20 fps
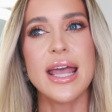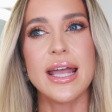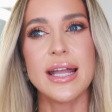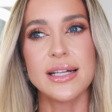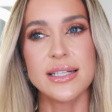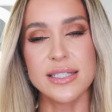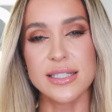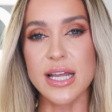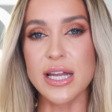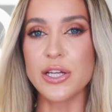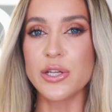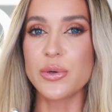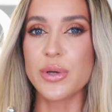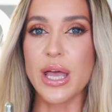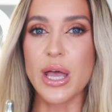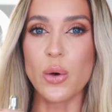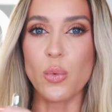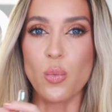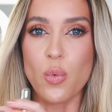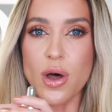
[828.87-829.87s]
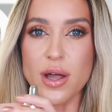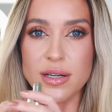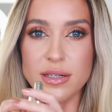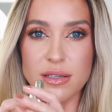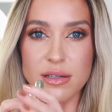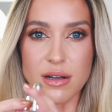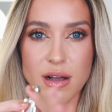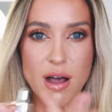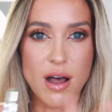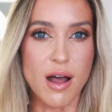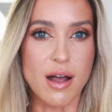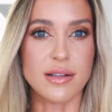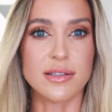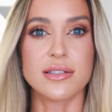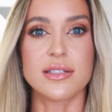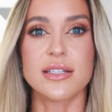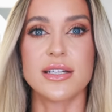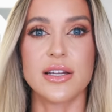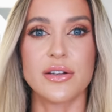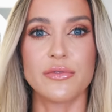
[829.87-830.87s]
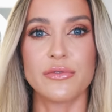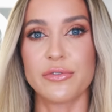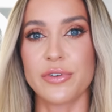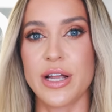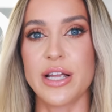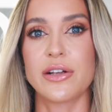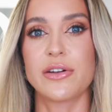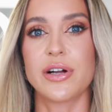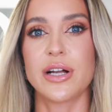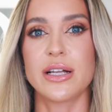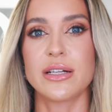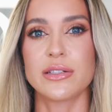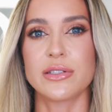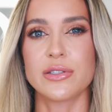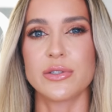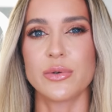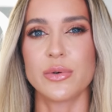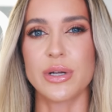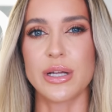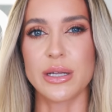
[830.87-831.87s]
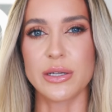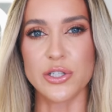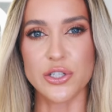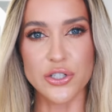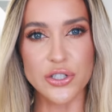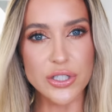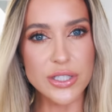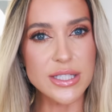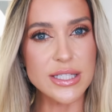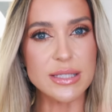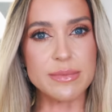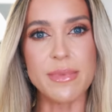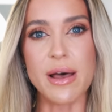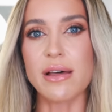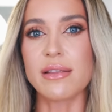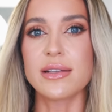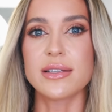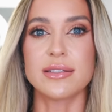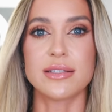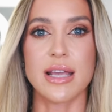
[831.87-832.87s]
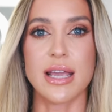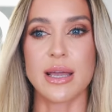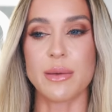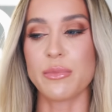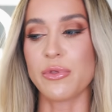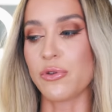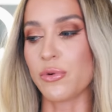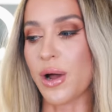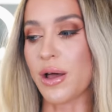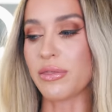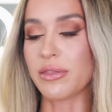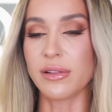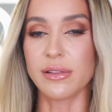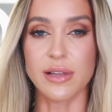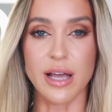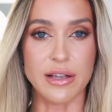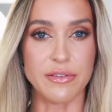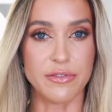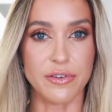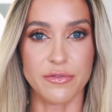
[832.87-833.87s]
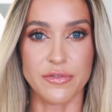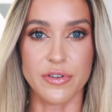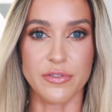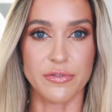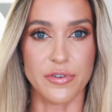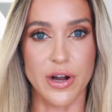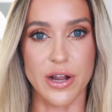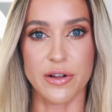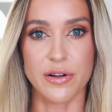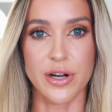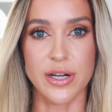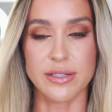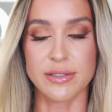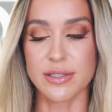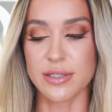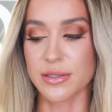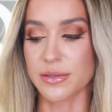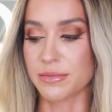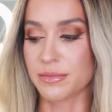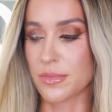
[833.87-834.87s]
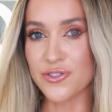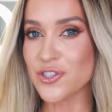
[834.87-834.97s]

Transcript: Instead, you get one constant fragrance, so it should smell the same throughout the life of the fragrance.